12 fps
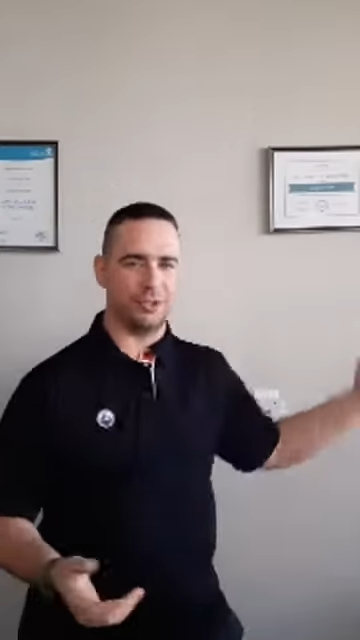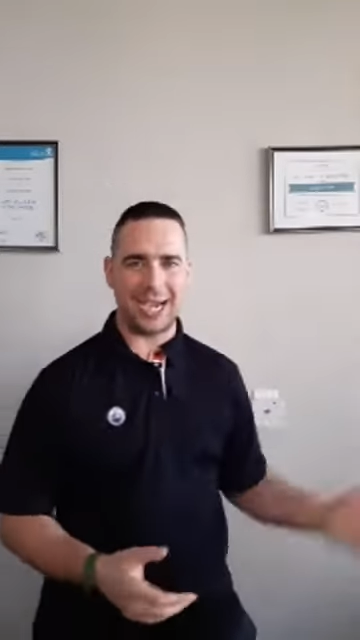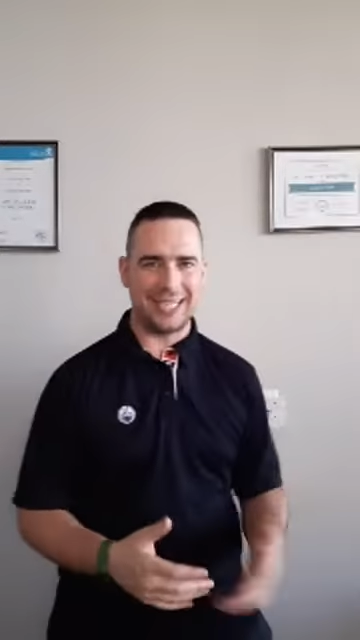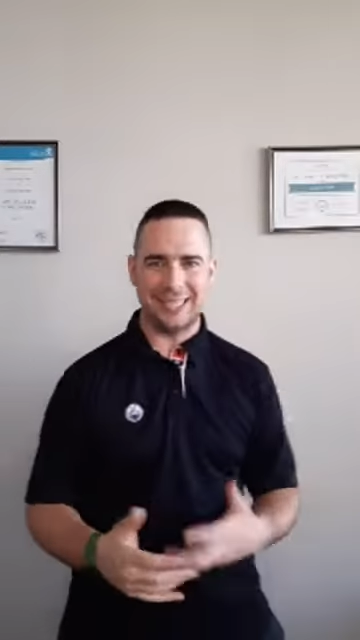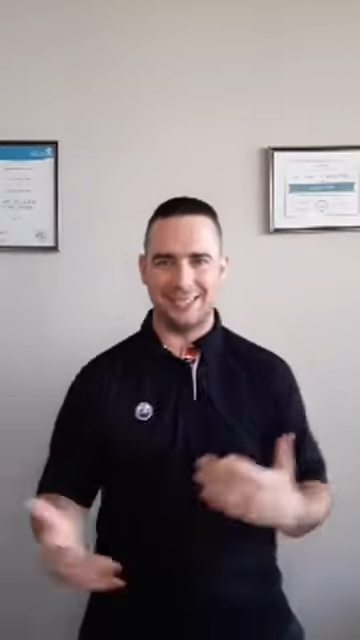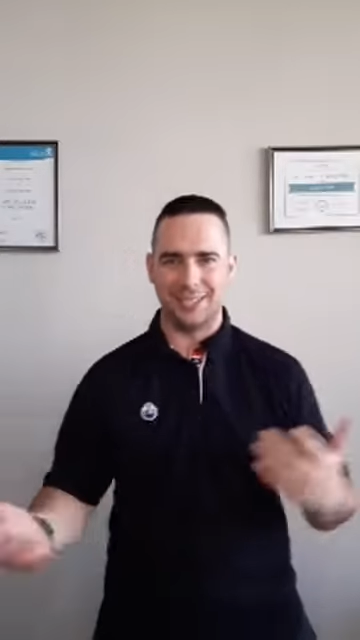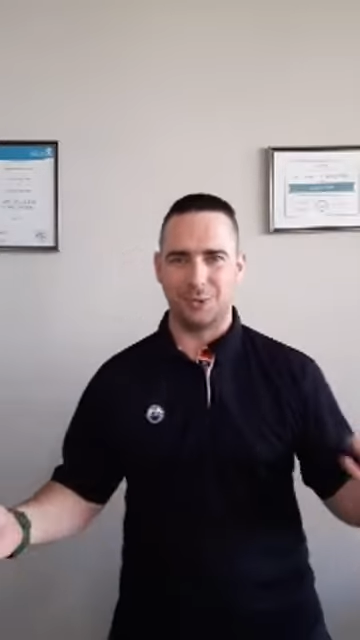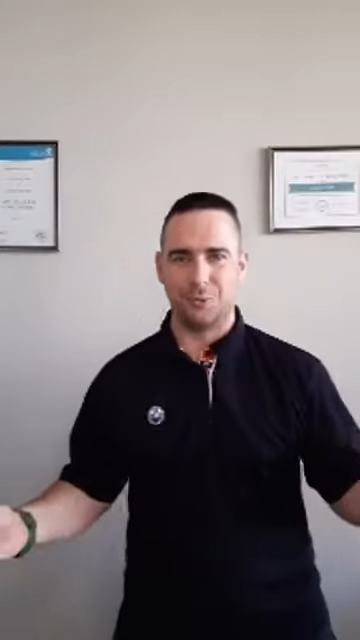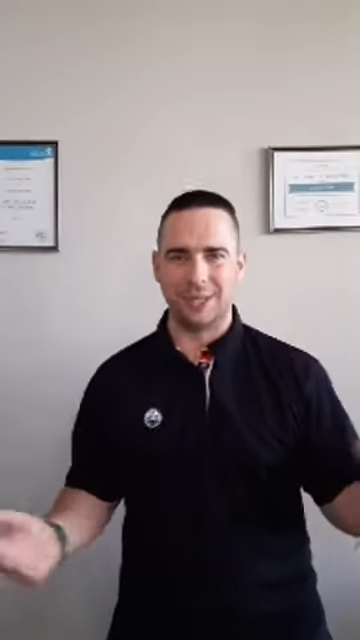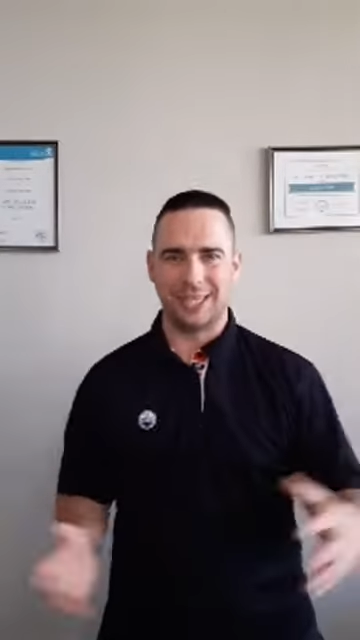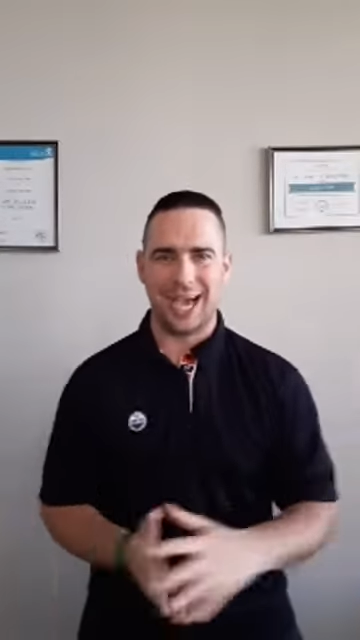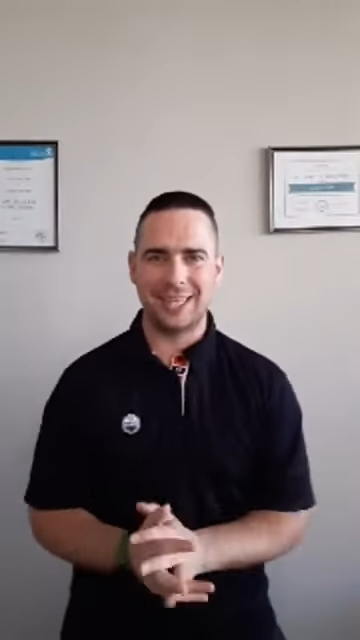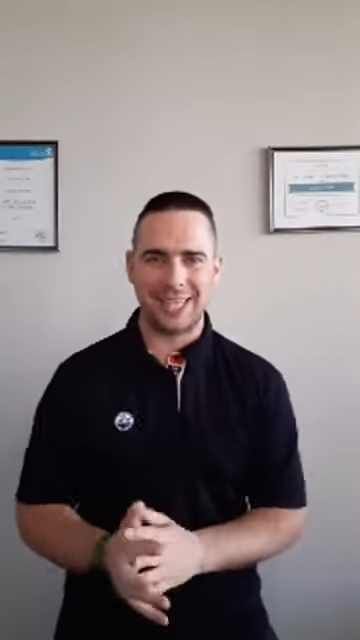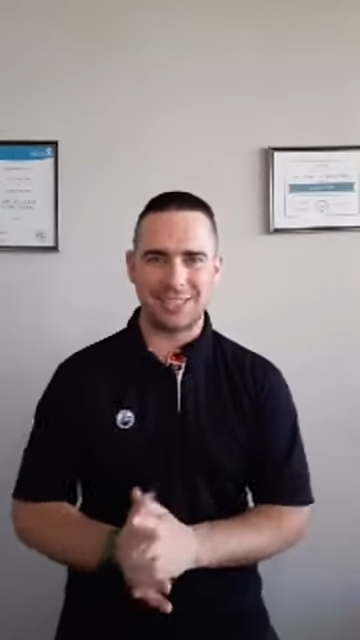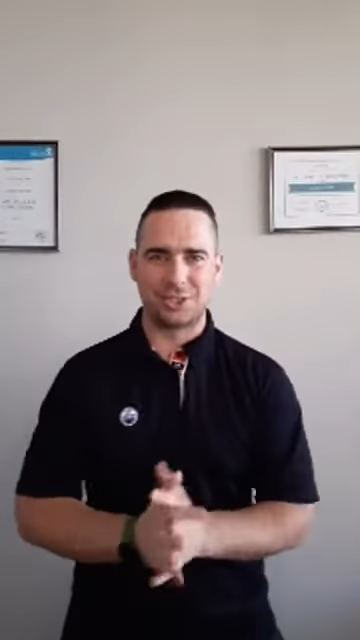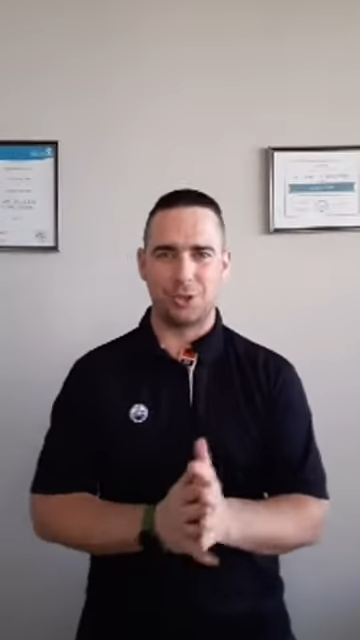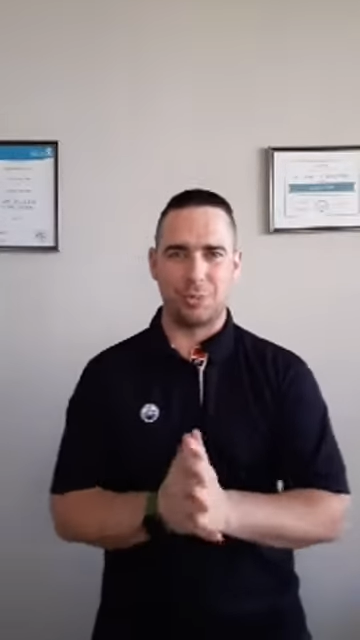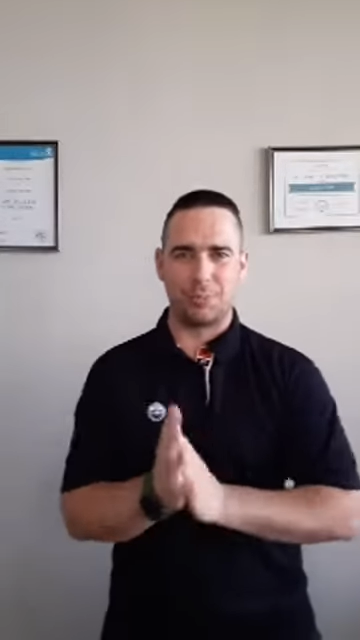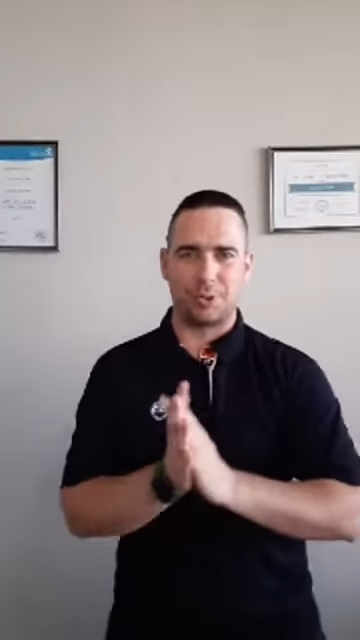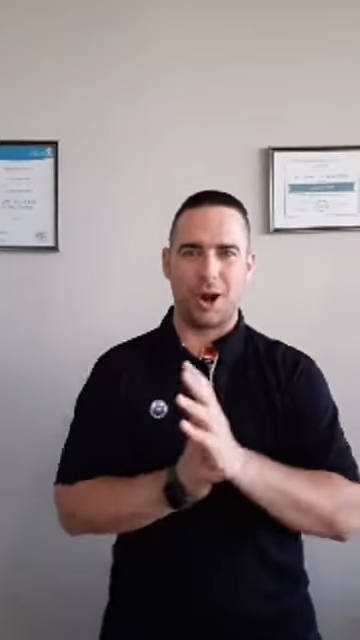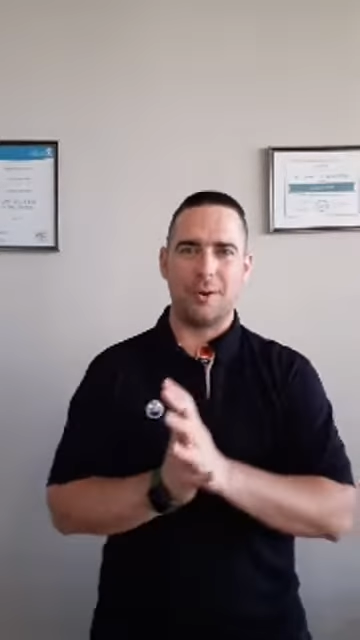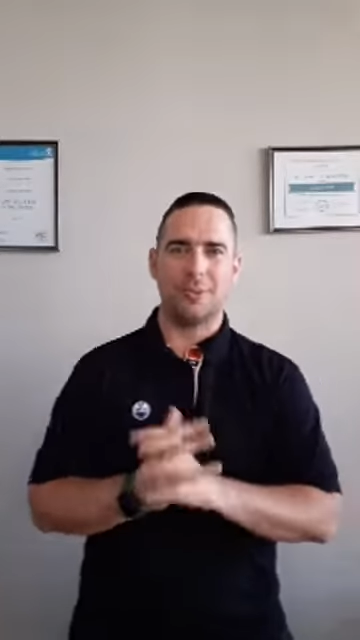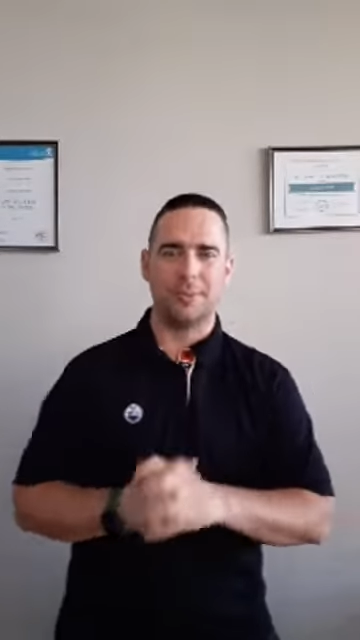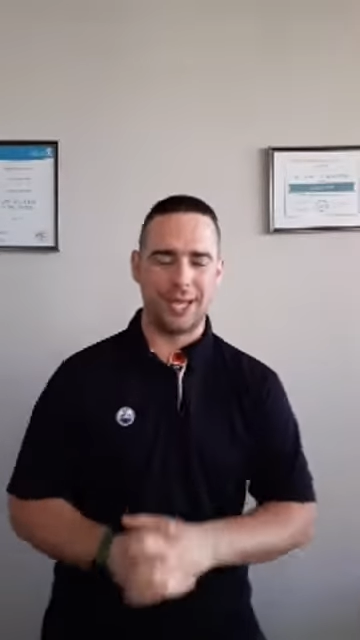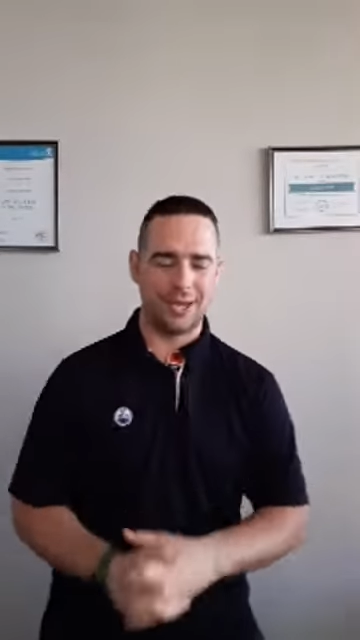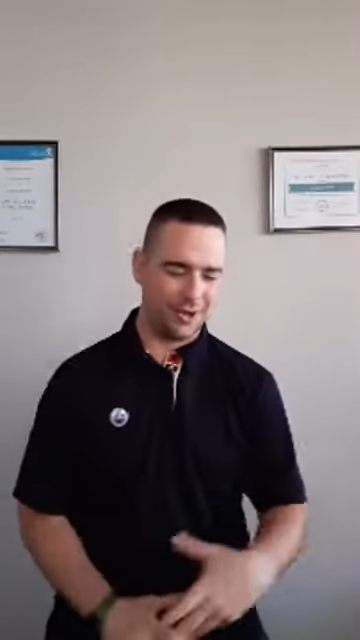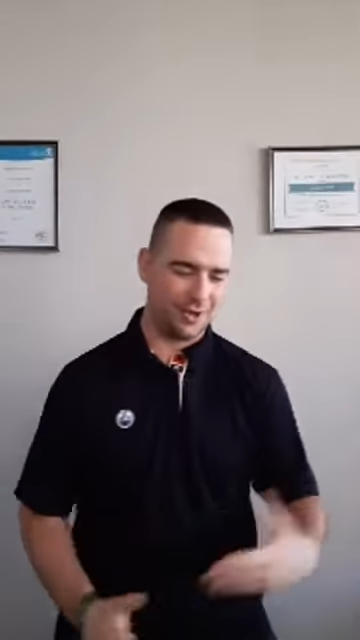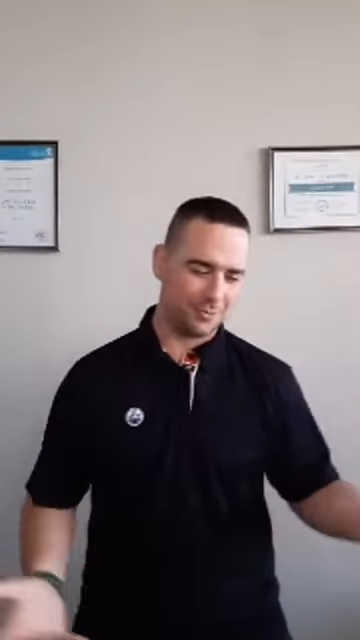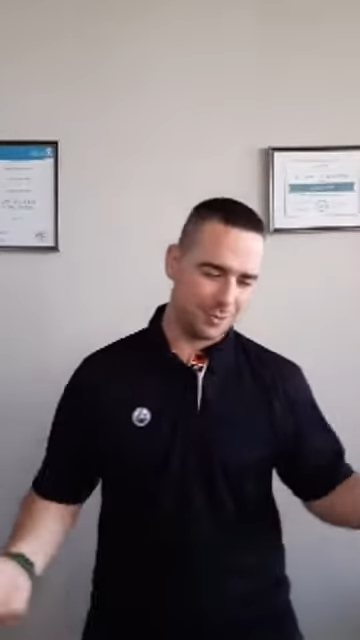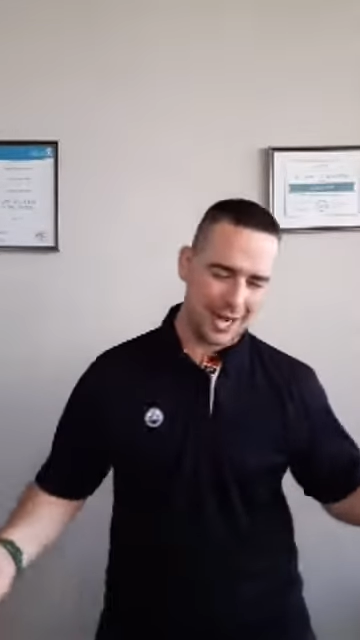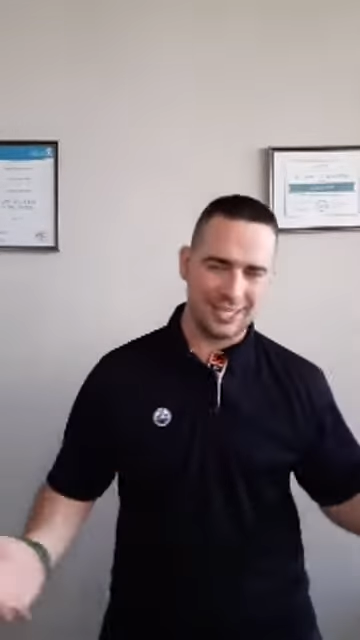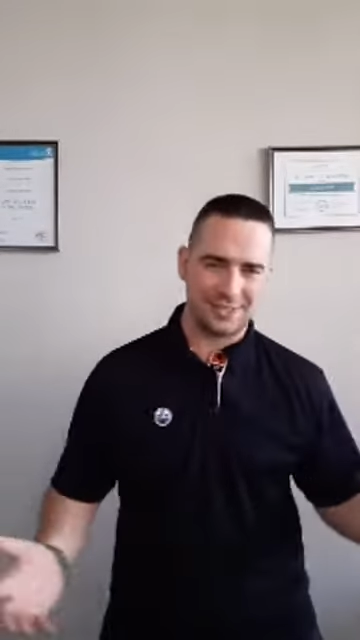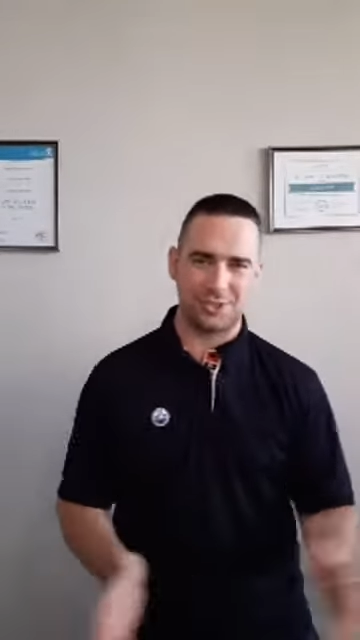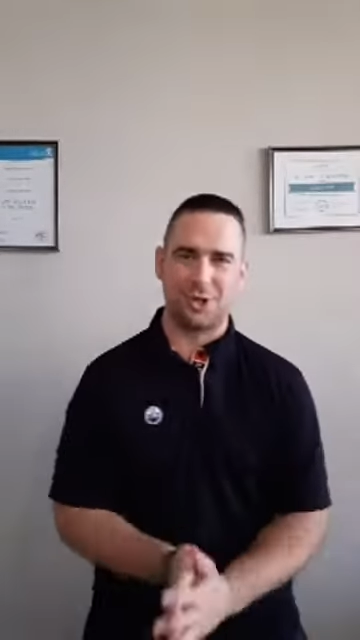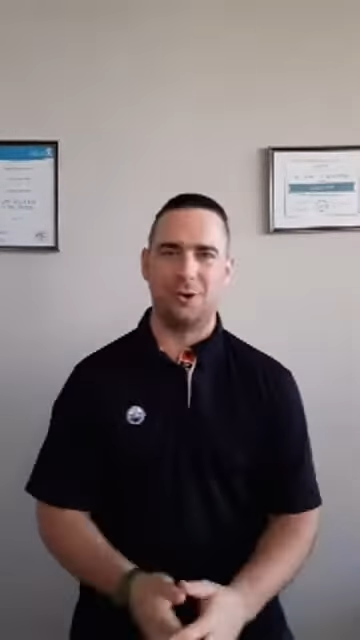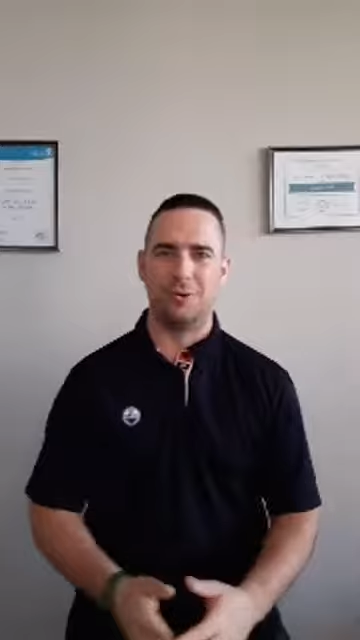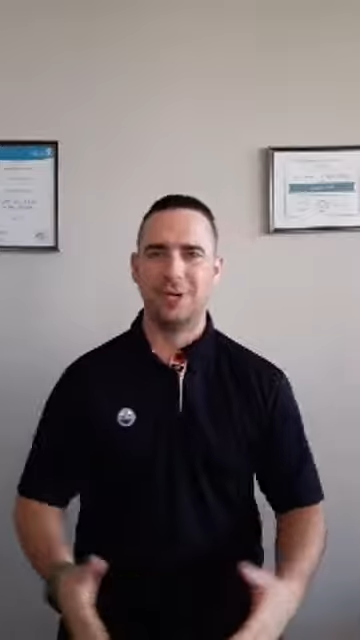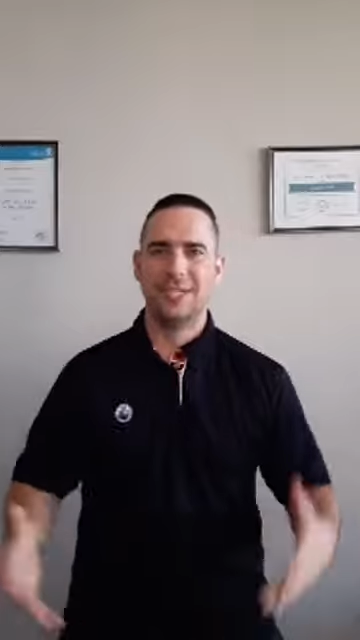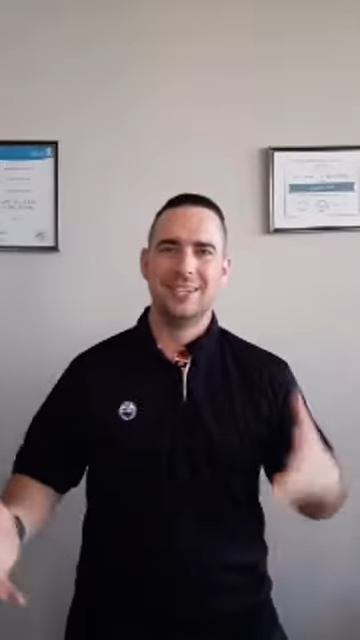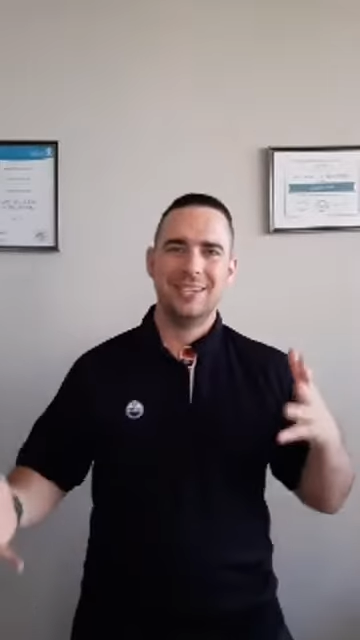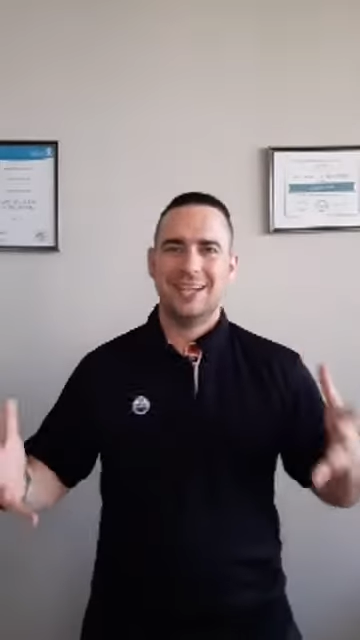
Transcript: I can deal with that. That's no problem at all, right? So